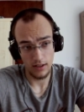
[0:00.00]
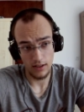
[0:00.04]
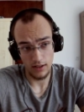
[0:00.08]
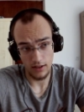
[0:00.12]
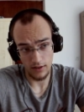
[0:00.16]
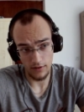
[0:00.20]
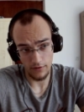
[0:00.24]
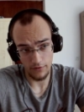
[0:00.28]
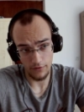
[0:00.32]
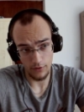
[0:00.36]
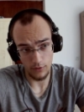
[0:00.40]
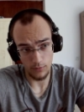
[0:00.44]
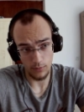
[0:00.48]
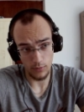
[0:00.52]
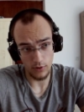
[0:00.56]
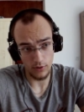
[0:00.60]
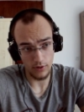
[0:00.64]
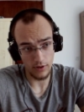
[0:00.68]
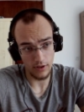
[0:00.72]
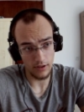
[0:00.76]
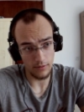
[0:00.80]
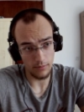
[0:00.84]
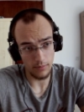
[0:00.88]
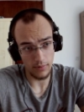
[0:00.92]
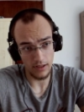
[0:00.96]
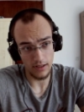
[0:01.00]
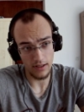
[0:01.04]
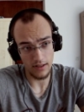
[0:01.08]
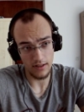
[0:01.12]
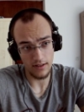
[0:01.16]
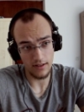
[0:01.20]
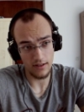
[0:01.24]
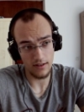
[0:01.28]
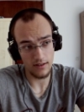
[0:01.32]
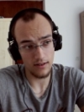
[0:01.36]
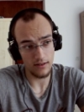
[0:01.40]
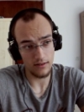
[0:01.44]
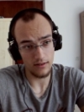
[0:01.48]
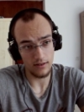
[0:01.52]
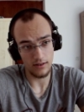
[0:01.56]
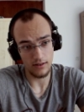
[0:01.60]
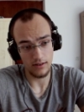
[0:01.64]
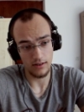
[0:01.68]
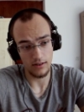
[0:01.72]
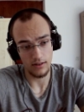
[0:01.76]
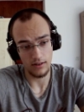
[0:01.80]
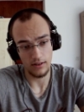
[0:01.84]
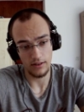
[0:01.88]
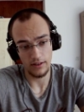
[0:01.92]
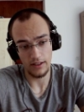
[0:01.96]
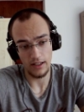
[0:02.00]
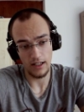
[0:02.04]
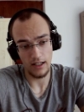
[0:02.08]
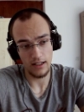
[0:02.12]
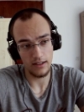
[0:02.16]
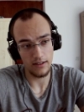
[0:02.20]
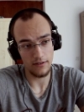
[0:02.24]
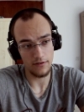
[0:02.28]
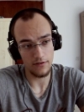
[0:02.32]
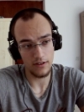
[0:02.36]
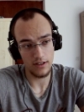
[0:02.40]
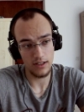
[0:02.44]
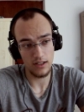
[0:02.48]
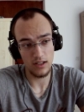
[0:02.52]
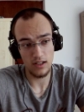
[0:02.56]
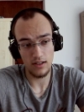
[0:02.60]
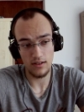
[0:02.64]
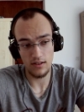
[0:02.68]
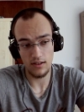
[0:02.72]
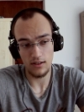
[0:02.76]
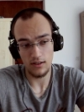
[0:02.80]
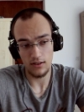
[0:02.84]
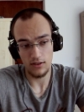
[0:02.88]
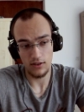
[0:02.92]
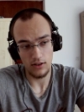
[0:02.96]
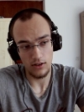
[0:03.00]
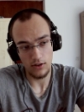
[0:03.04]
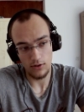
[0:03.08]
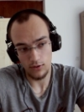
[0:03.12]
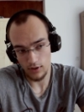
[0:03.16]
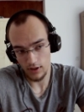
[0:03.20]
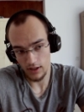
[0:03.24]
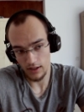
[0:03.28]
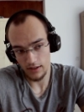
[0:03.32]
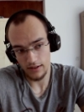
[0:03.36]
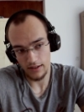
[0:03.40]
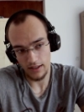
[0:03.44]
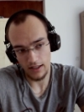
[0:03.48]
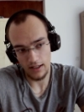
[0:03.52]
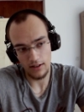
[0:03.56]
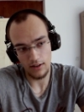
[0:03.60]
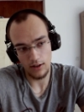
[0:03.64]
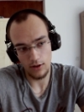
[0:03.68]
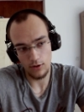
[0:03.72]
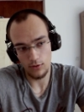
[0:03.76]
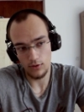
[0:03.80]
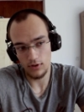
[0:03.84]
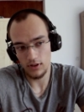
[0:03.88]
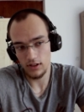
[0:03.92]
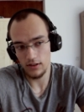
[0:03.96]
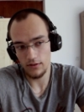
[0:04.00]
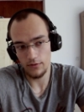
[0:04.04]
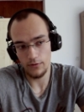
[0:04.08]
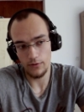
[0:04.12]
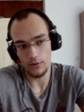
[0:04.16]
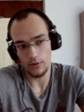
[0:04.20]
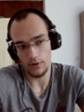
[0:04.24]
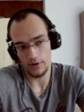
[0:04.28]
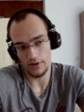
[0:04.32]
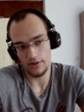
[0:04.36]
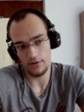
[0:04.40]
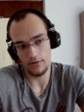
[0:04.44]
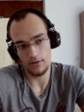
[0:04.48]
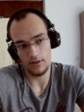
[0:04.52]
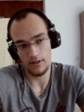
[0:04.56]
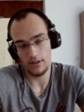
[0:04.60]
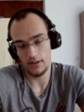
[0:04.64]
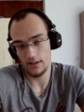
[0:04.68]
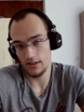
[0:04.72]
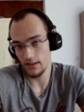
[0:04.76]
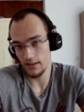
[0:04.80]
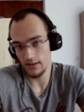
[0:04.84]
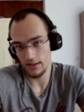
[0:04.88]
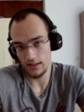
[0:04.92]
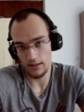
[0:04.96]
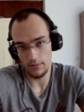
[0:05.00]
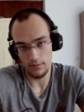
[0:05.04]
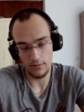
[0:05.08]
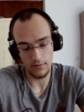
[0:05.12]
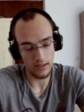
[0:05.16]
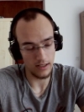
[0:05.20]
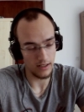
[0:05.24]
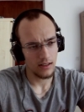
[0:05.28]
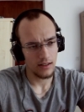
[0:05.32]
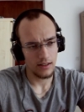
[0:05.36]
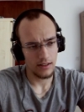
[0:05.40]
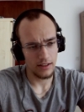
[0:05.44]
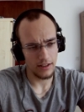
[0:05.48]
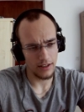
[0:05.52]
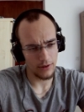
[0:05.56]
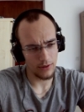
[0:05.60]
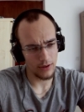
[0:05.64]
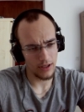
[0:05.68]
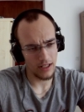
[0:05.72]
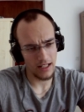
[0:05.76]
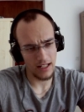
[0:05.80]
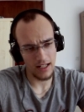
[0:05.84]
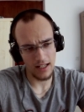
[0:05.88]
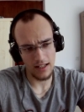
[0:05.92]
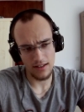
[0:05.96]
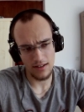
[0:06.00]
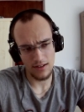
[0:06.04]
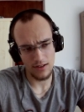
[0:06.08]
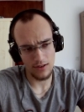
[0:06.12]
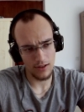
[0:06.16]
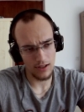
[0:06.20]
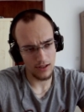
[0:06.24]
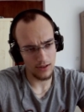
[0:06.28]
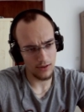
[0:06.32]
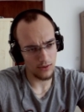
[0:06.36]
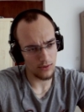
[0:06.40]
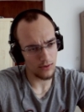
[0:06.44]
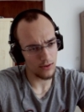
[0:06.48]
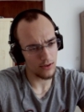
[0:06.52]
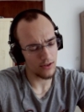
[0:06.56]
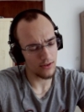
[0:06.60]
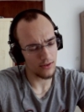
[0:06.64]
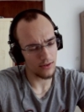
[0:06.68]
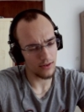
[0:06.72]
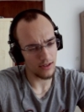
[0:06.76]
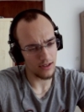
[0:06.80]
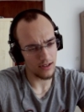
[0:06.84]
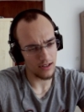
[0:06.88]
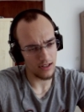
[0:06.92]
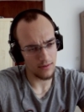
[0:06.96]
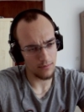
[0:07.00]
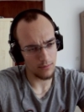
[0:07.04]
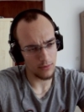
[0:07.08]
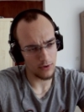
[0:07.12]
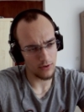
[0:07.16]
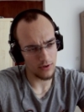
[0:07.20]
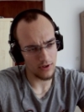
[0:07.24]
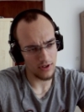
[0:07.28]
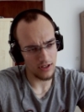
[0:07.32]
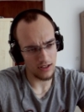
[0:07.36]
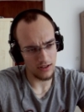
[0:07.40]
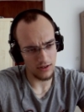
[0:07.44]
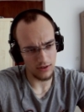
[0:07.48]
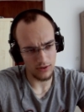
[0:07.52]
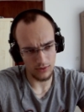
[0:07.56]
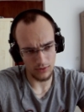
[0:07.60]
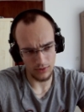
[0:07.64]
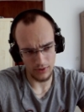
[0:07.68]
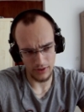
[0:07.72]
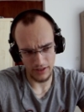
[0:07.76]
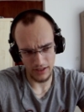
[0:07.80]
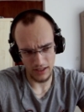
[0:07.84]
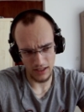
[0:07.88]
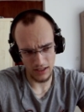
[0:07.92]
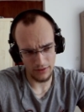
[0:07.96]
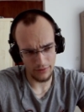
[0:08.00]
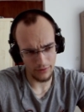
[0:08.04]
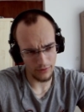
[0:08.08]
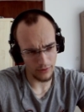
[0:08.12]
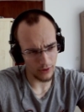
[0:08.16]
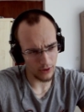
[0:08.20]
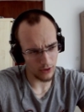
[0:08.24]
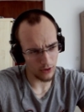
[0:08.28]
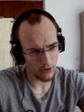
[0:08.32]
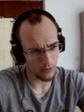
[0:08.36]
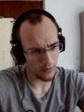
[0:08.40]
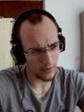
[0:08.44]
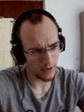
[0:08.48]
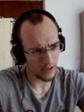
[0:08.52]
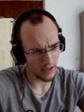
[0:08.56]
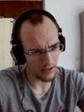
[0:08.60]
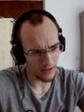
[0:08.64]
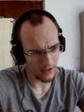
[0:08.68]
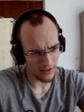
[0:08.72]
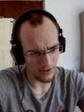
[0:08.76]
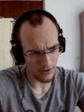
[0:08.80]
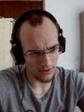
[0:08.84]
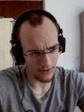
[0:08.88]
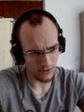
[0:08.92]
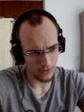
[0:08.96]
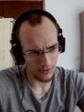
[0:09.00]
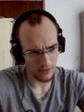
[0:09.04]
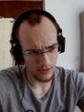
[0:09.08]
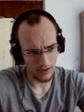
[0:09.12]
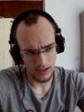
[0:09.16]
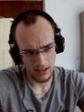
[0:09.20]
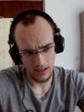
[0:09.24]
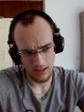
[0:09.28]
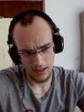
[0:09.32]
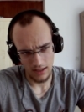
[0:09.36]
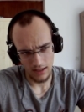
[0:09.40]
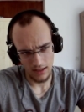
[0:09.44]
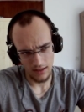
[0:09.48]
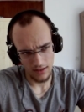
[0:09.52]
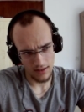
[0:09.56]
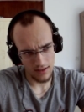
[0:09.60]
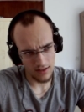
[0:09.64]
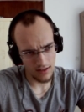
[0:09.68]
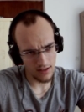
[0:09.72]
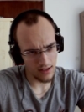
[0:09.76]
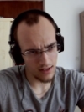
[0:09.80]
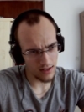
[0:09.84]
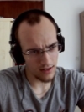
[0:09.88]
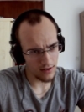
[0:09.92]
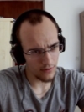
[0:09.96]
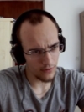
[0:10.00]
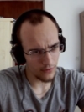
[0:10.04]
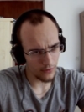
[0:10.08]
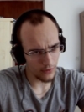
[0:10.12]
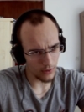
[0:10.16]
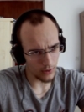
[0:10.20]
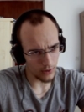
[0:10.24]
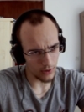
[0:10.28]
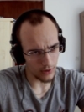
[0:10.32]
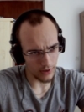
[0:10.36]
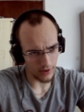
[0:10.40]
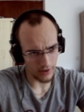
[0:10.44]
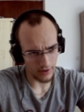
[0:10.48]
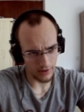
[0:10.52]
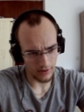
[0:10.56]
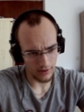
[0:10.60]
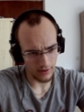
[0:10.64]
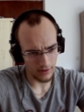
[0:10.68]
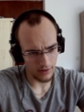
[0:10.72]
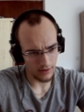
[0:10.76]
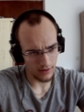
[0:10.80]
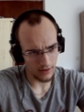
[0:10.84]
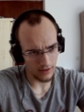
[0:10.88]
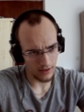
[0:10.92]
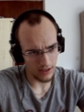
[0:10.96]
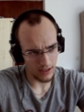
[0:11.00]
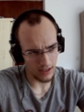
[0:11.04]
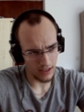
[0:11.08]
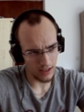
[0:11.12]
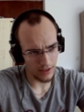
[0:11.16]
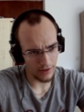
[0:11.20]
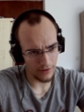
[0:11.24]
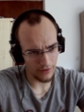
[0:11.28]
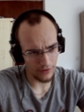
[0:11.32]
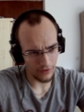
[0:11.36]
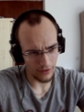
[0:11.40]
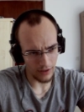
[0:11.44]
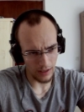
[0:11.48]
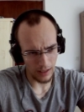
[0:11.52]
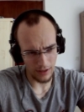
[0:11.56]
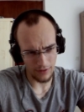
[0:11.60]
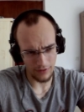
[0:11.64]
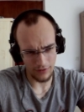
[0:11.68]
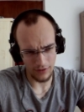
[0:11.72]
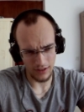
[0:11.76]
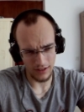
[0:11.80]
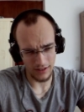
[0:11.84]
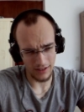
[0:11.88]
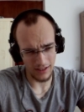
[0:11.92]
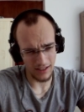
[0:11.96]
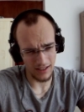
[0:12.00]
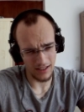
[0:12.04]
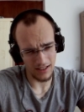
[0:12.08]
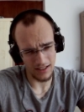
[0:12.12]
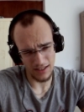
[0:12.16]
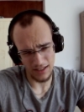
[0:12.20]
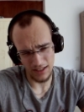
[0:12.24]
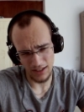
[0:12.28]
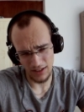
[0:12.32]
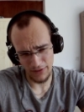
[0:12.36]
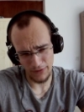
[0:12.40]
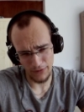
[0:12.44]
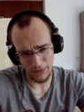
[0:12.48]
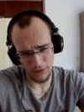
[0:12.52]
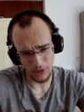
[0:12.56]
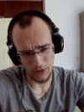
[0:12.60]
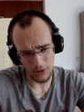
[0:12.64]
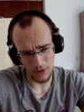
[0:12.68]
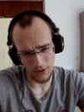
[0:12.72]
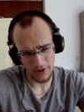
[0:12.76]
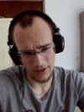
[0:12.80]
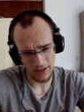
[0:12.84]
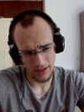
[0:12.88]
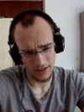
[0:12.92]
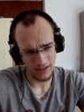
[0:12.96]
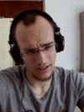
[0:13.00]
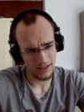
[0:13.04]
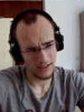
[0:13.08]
if your opponent plays uh, knight F six, you can then go D four, so it's the same thing. Now I guess you can also transpose into an E four opening, so C four, E five, and then E four,